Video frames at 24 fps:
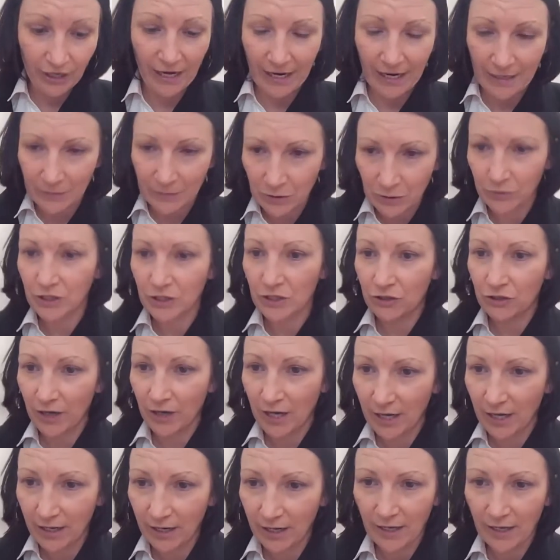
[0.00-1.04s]
came to
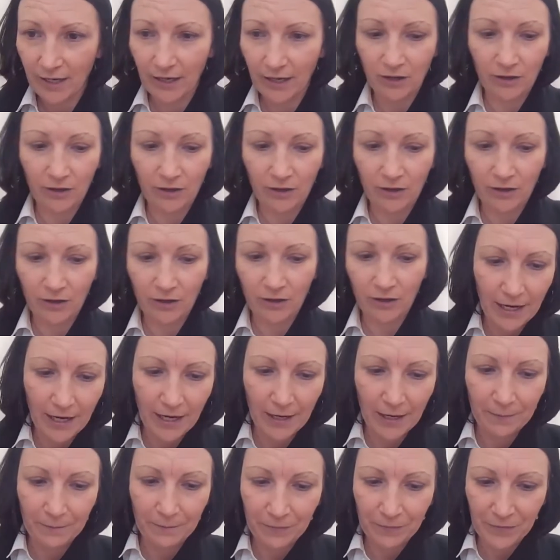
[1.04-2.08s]
Australia, he got a
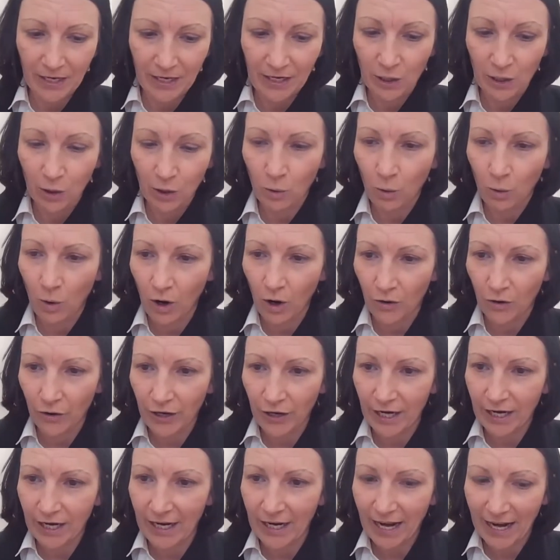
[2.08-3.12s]
job in a
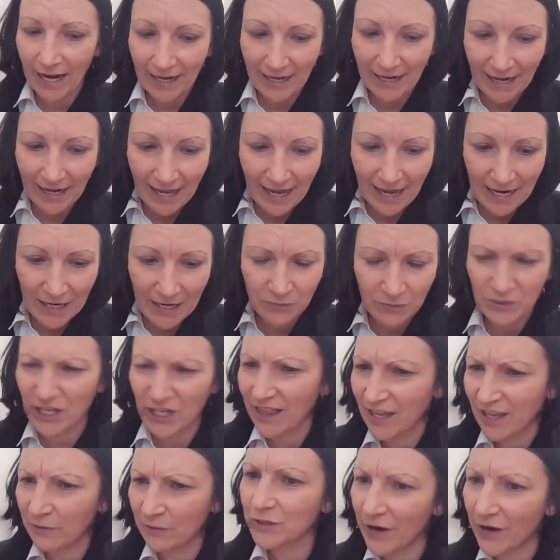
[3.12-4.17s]
quarry in Adelaide, which I
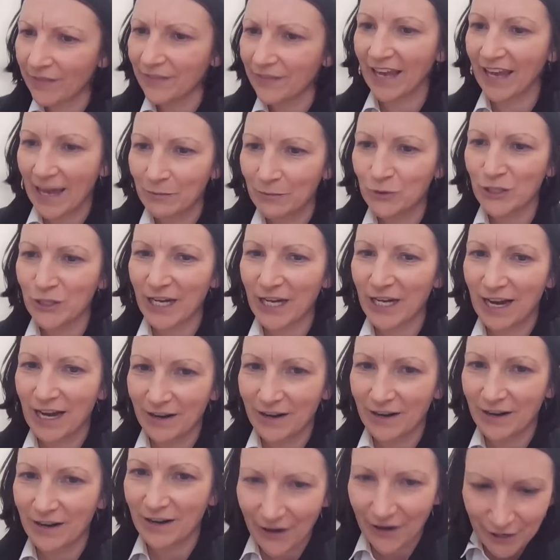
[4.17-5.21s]
think was around the
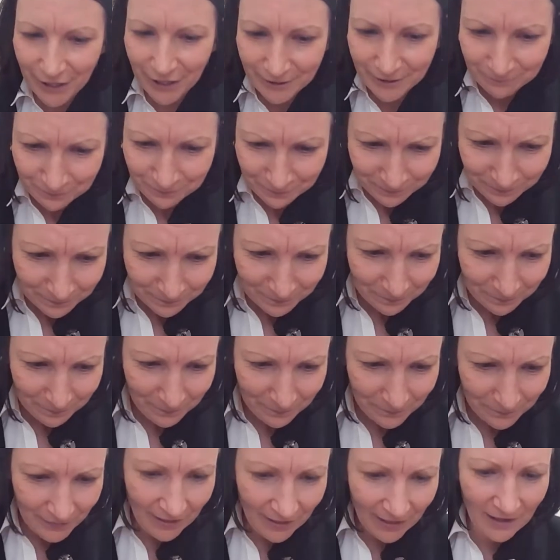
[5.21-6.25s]
Campbelltown area.
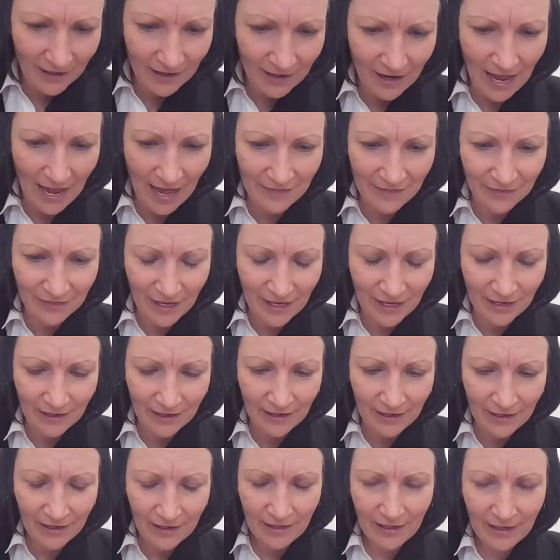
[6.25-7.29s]
And
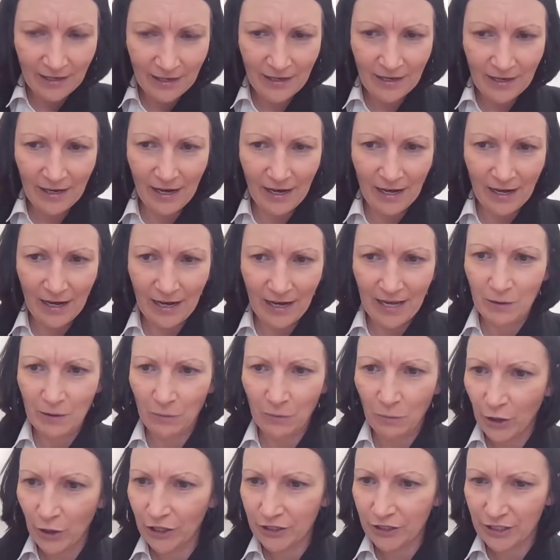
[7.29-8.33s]
then he
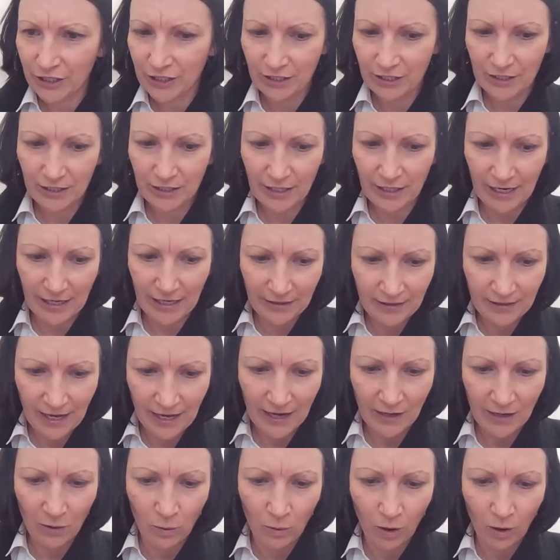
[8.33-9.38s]
worked in
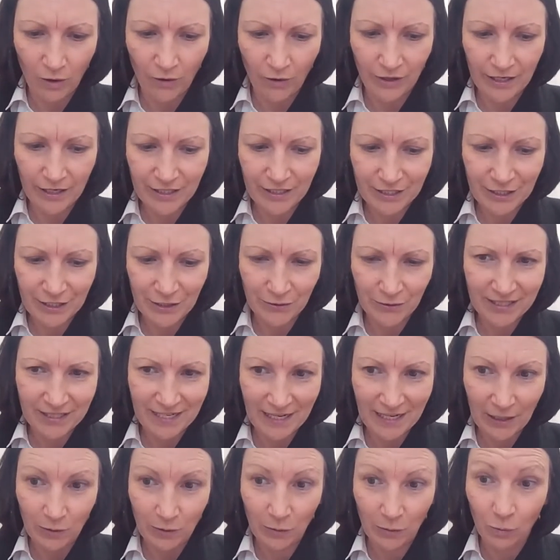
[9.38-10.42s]
that quarry until the
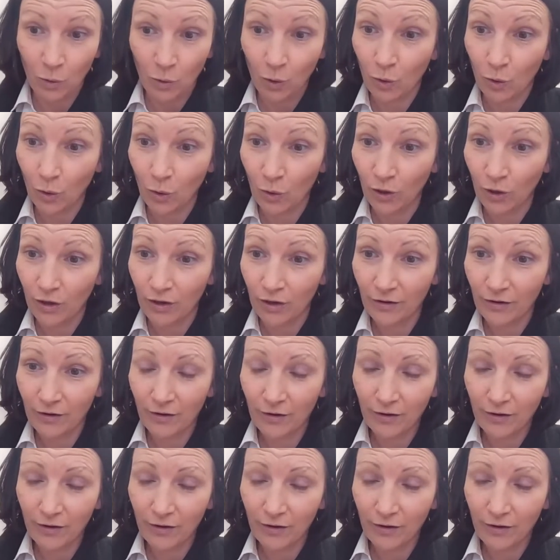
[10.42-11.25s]
Second War